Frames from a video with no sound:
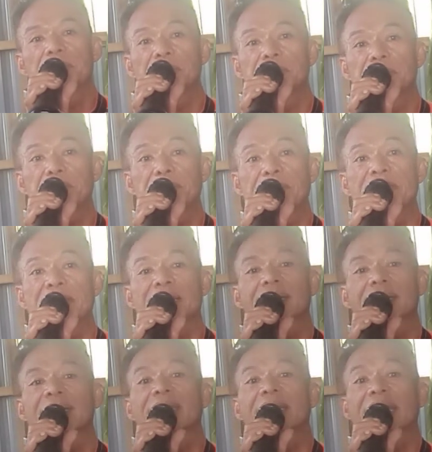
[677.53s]
fit
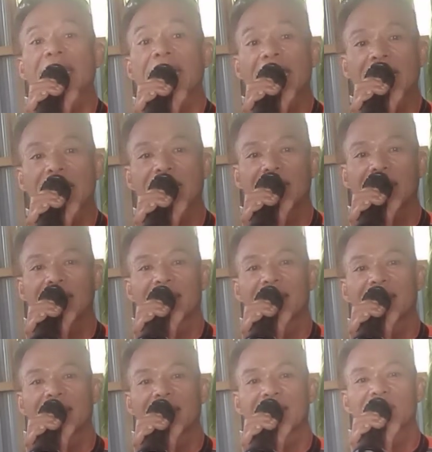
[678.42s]
in,
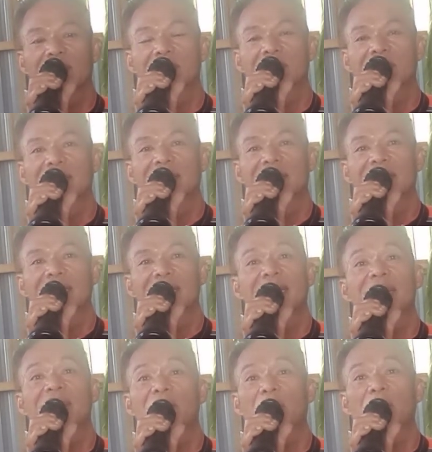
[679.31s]

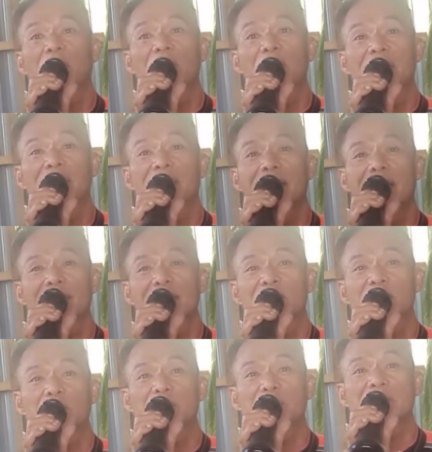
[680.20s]
in order not
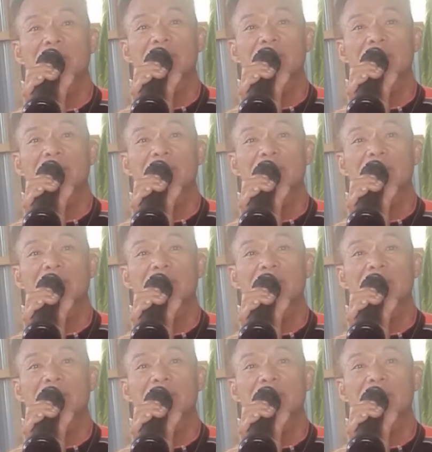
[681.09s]
to be